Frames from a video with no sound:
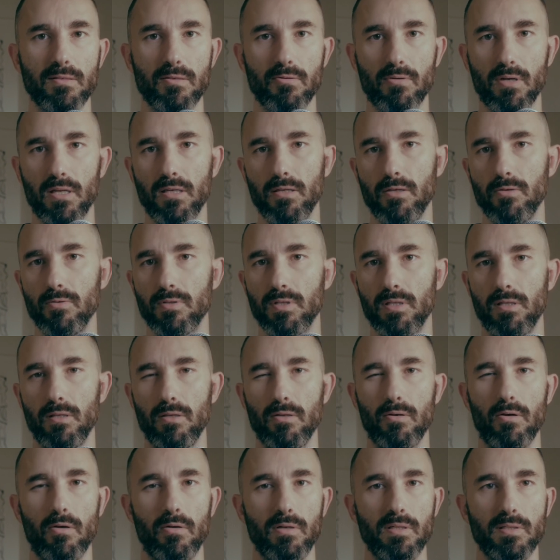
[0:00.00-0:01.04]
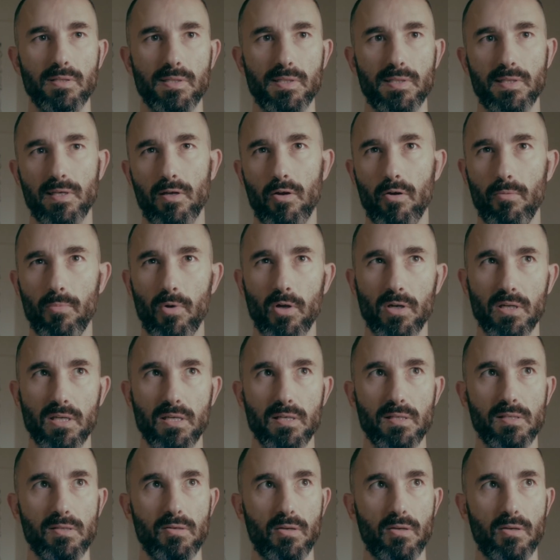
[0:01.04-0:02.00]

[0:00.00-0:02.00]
You can use it, in ceremonies.